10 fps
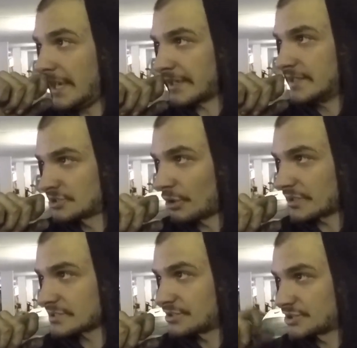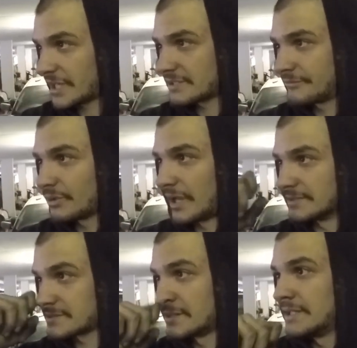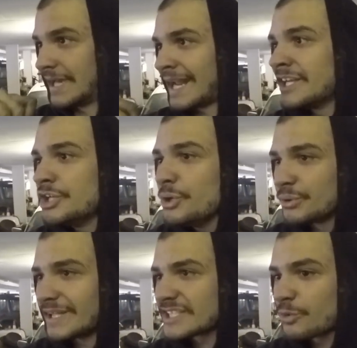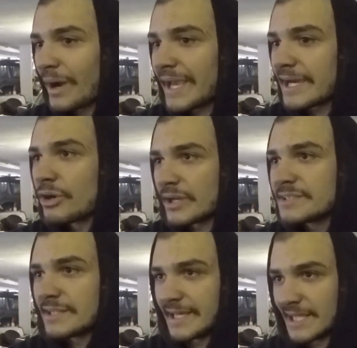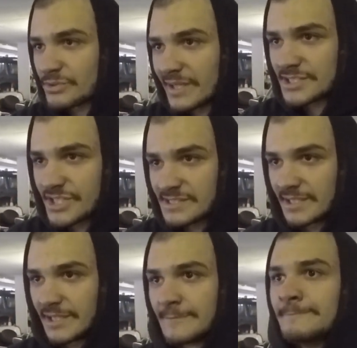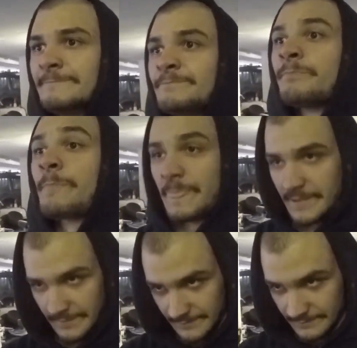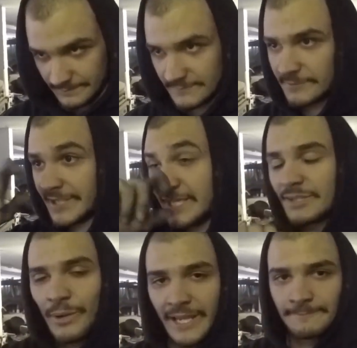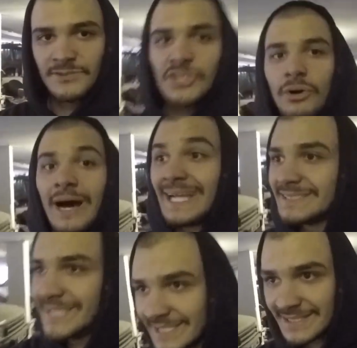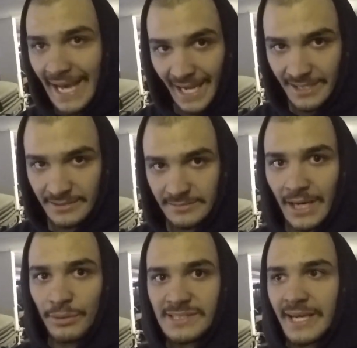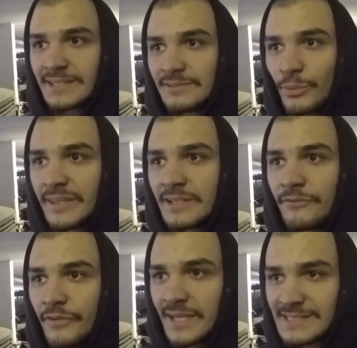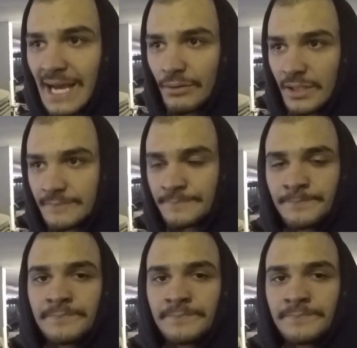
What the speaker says: Yeah, he told us to check the fuel lines, and I knew. That's why I got under there. That's why I suggested it. Either way, so I did that. That was like within the first hour.